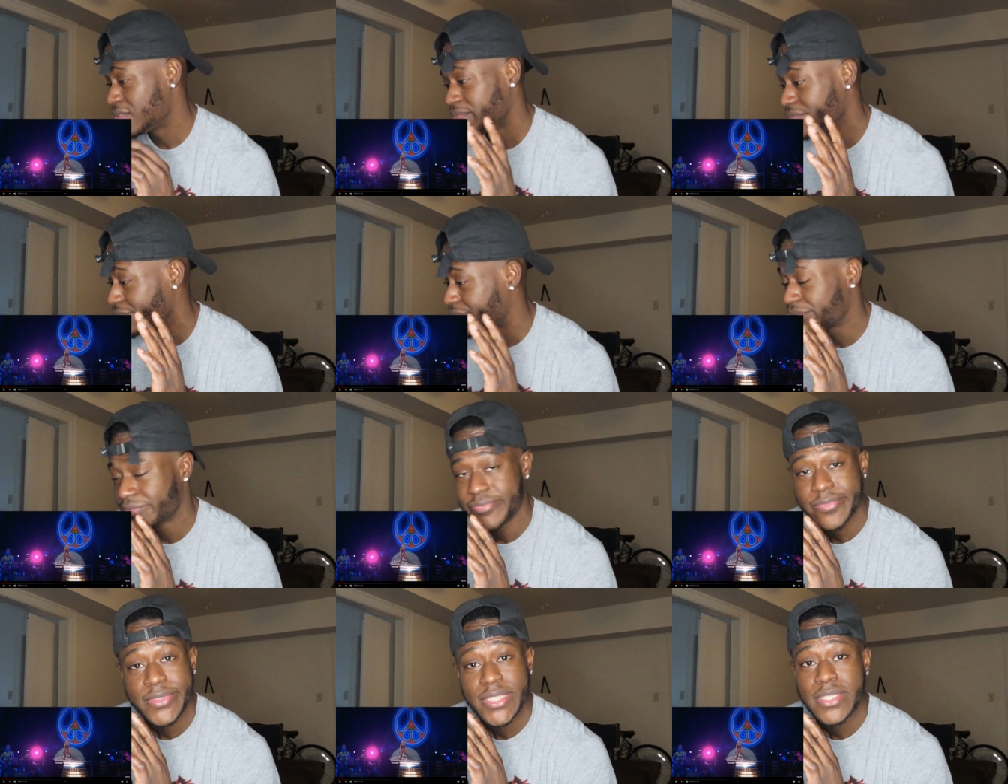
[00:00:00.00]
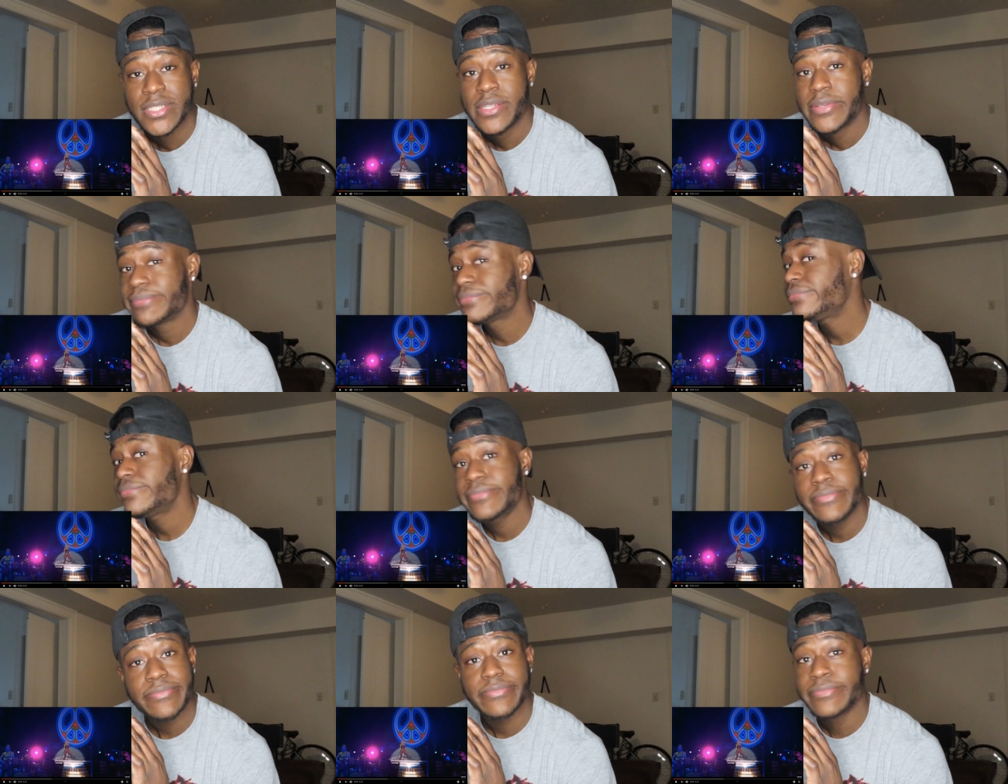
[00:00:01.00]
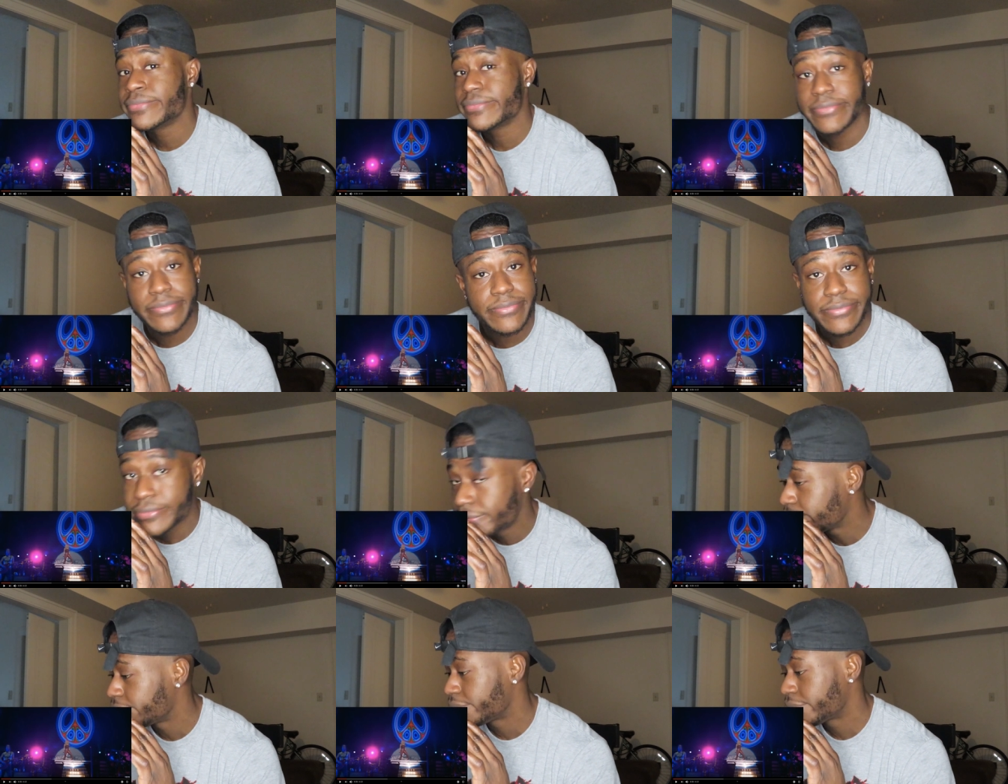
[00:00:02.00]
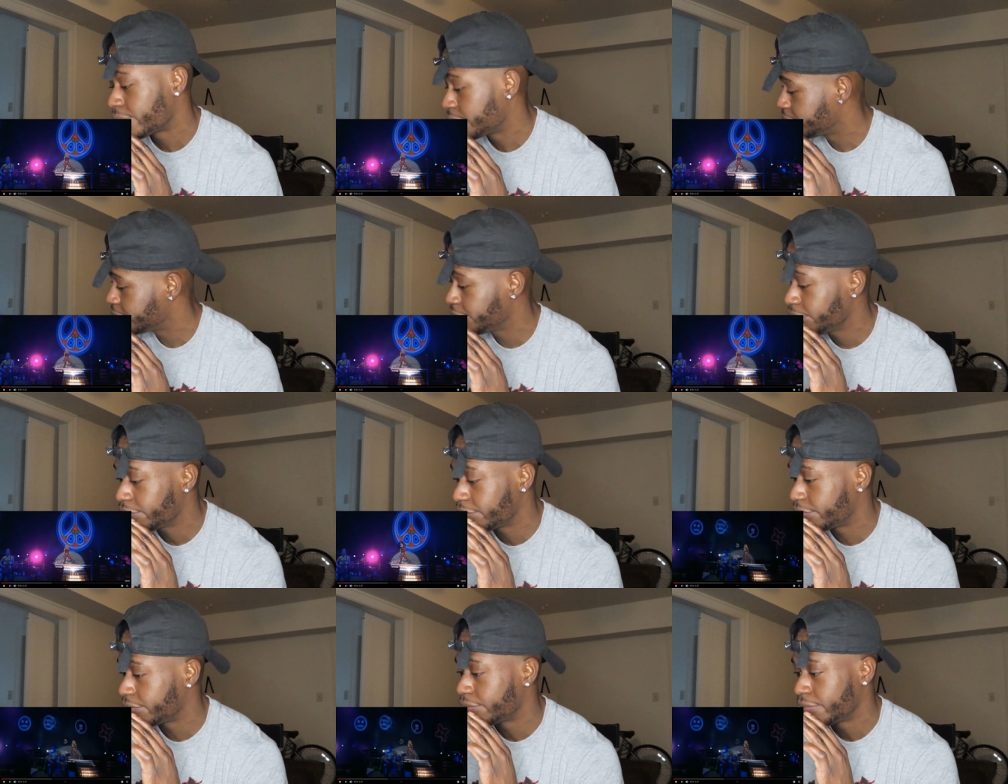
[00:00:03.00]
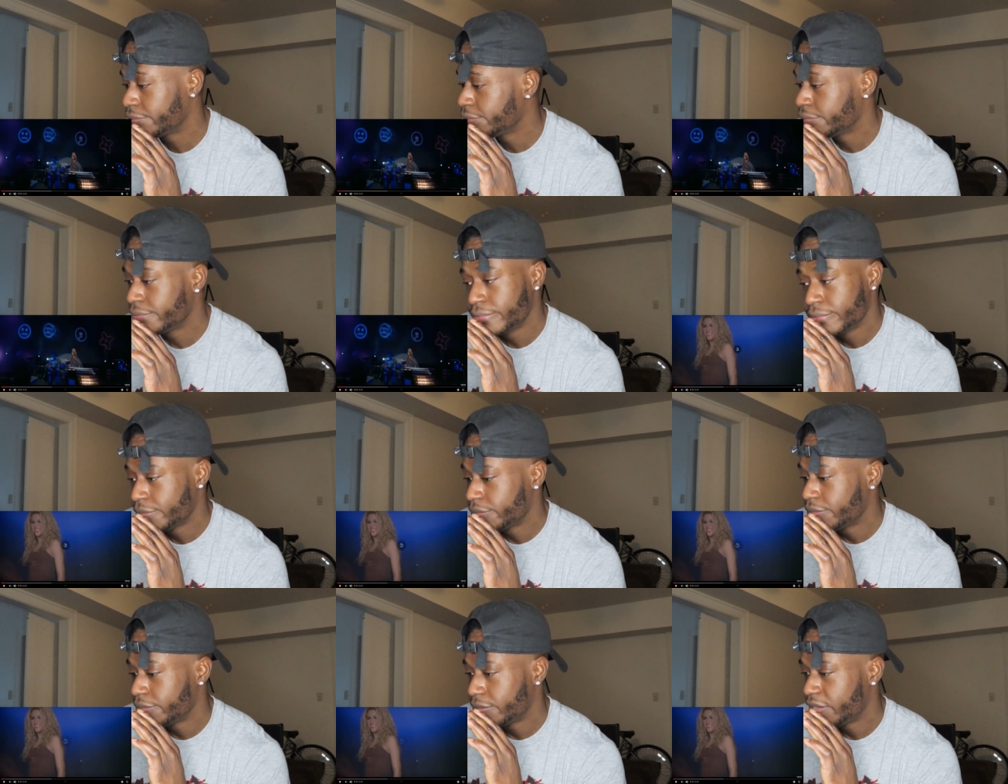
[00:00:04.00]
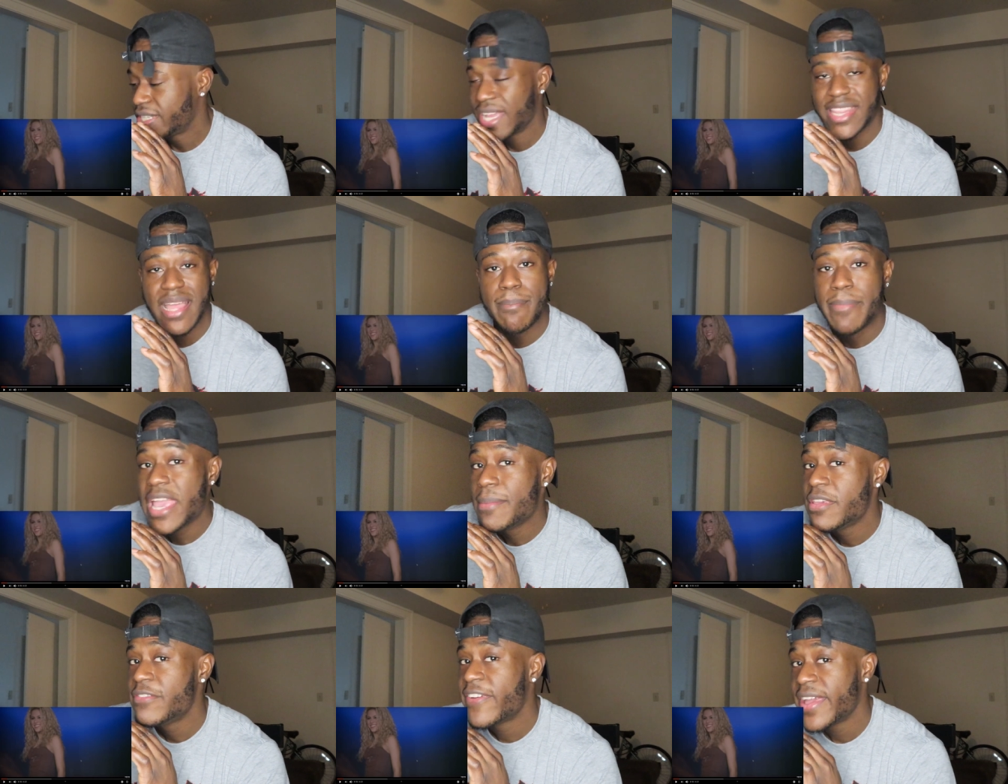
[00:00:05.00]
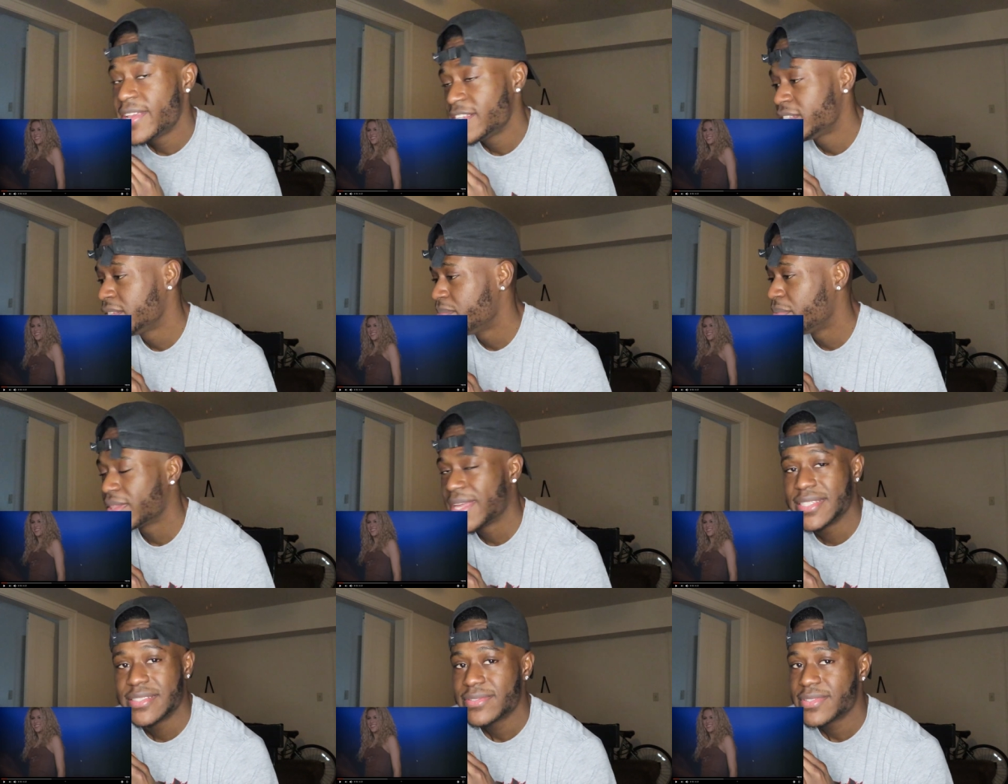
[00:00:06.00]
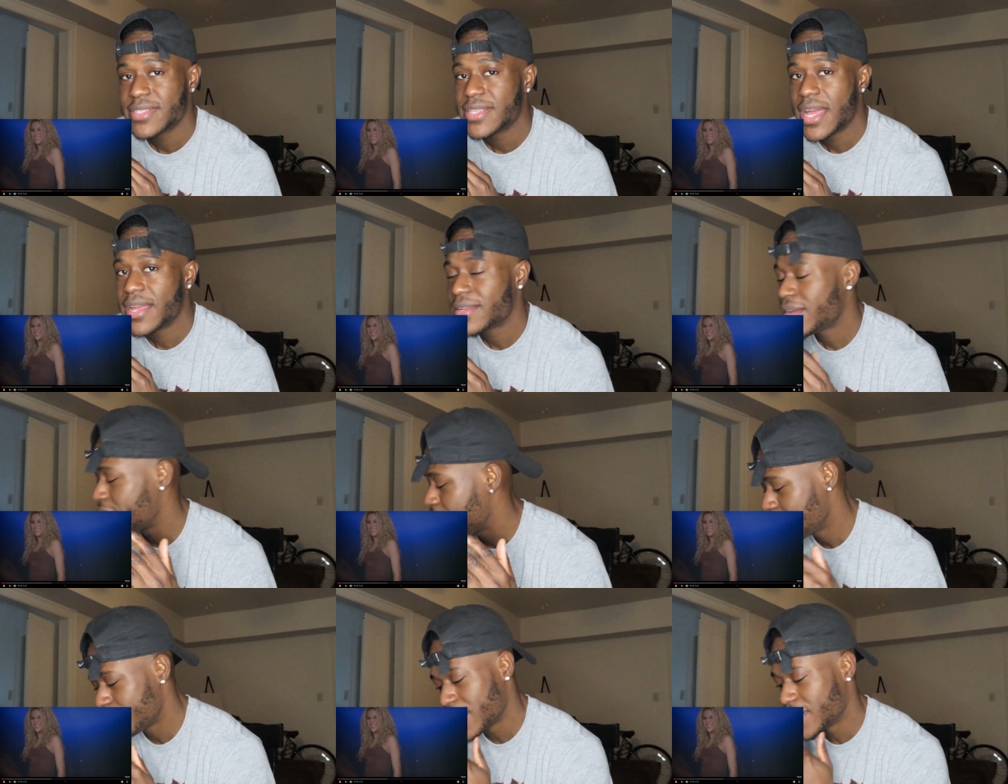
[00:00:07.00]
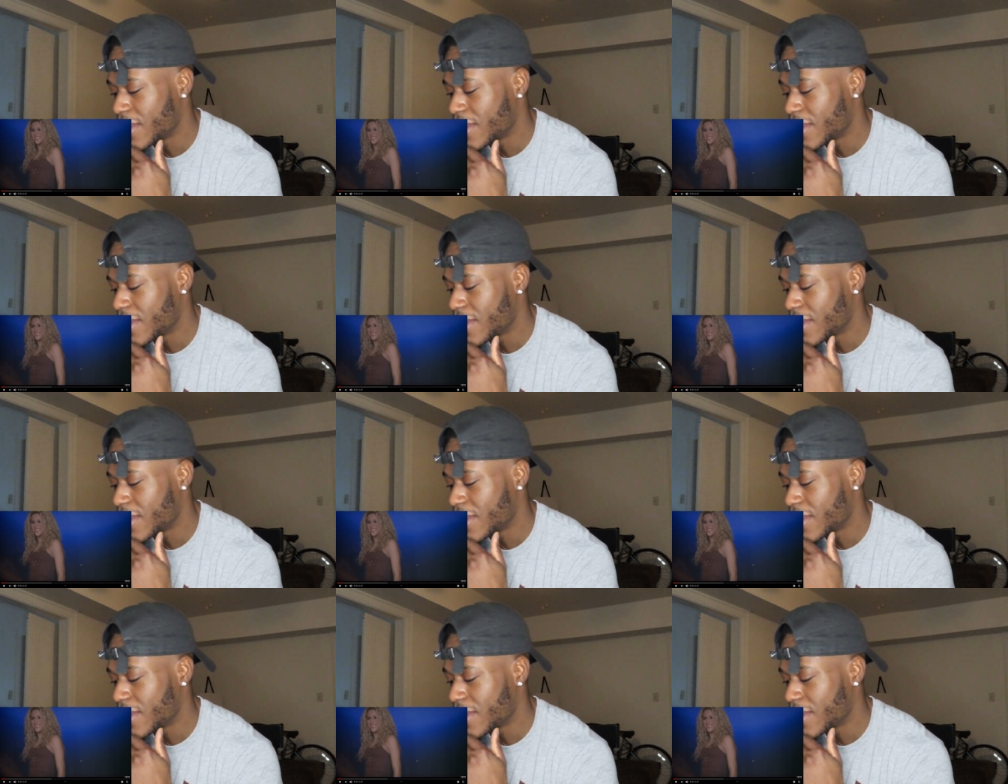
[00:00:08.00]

mm, mm, mm, mm, mm, mm, mm, mm. She got that baby face, but like, oh my